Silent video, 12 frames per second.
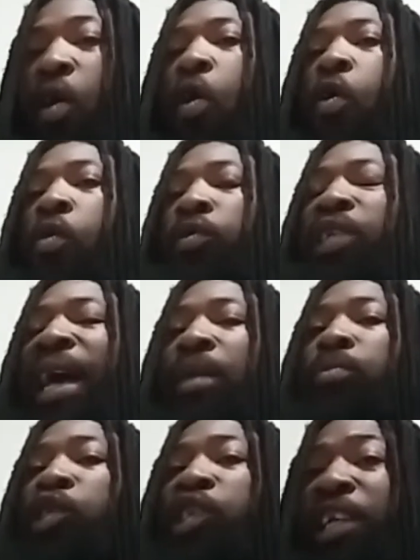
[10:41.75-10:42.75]

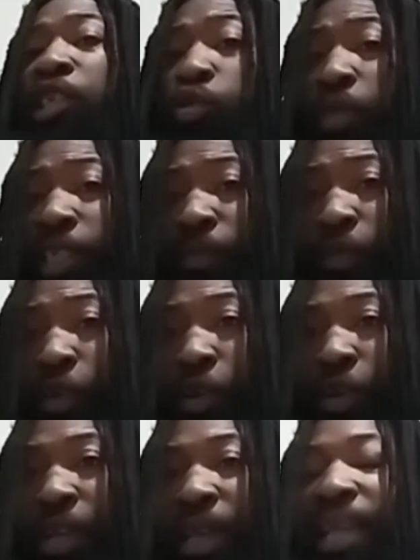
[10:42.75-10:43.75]
horizontal gene
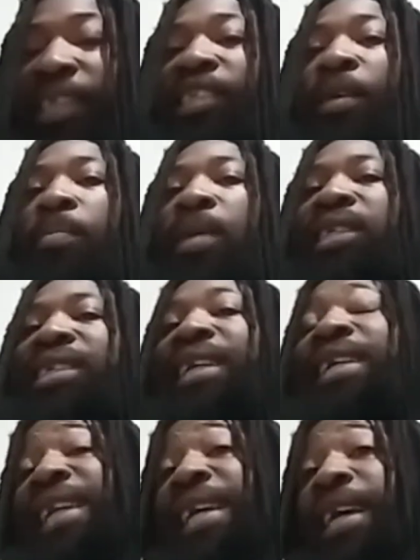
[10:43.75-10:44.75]
transfer, is the
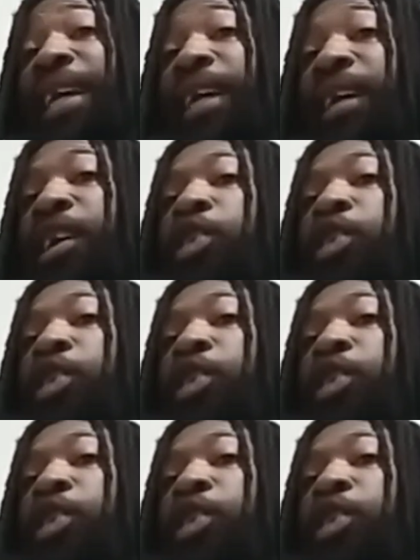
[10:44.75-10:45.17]
missing link